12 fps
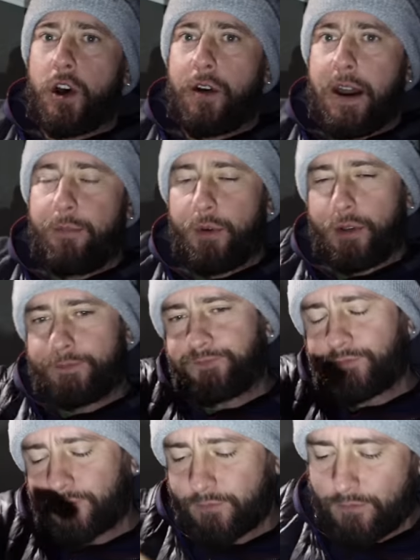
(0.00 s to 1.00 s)
all right, but
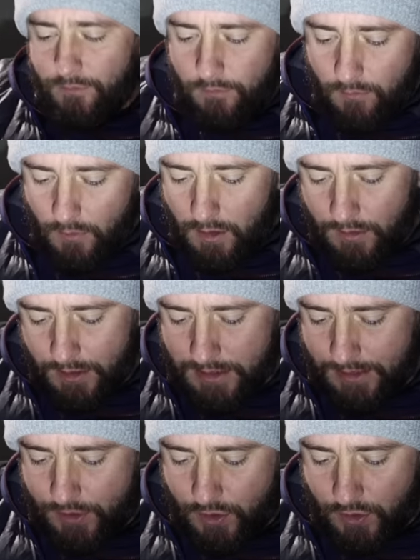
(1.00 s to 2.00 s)
this
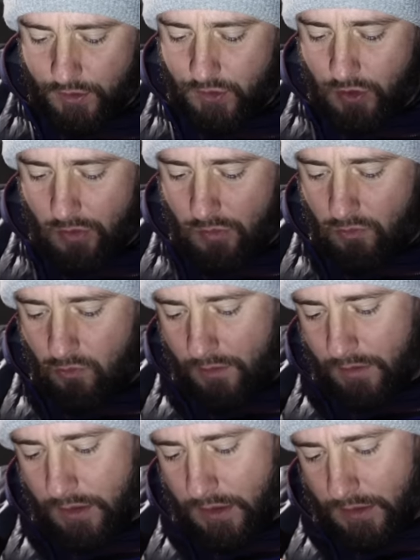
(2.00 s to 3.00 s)
lad's just
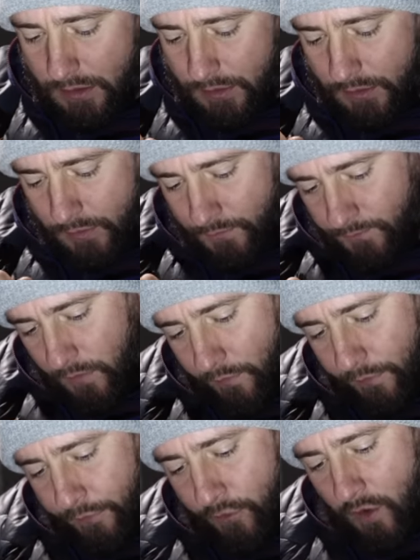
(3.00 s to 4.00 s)

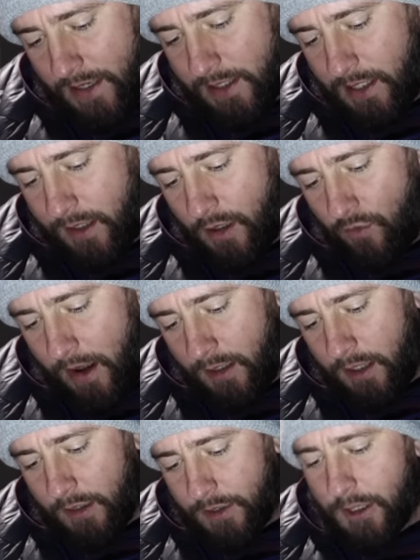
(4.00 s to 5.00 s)
frazzling the
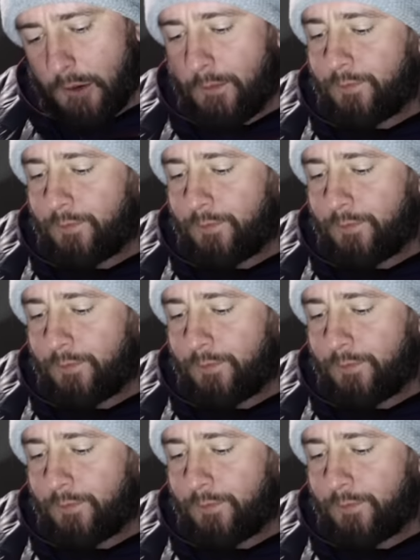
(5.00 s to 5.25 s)
retinas.